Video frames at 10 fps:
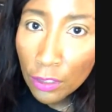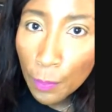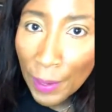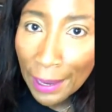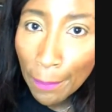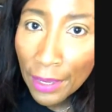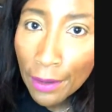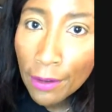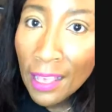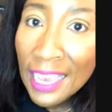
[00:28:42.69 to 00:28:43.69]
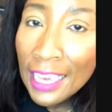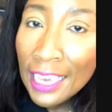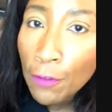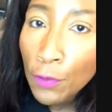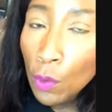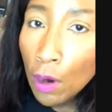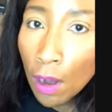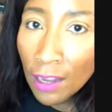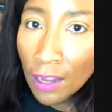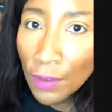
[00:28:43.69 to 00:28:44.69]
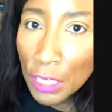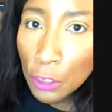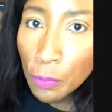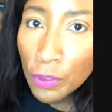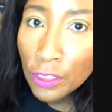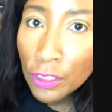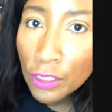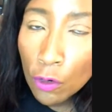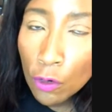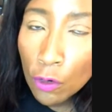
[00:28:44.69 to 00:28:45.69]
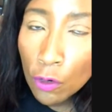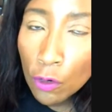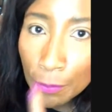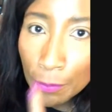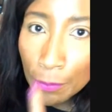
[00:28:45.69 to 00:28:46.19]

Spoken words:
If you are on Facebook, don't forget to press my face